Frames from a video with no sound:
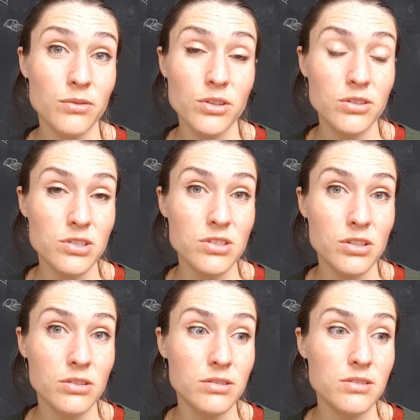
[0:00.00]
for your
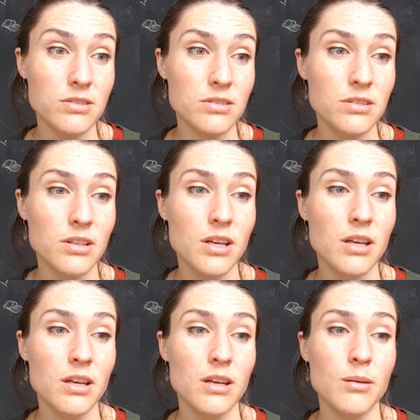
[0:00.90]
souls.
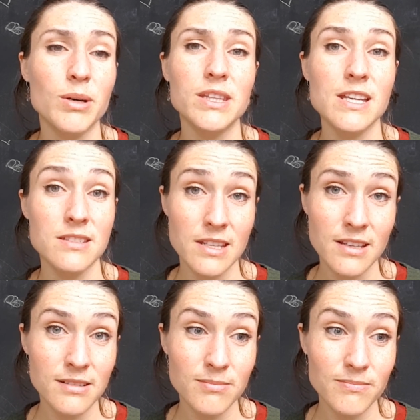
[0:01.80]
But they
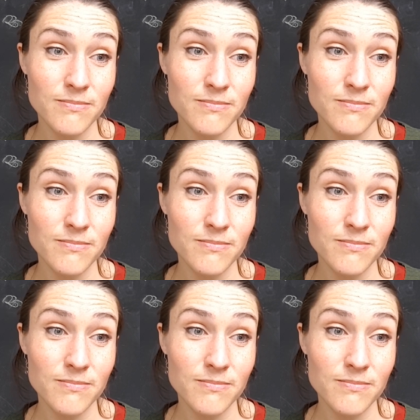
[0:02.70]
said,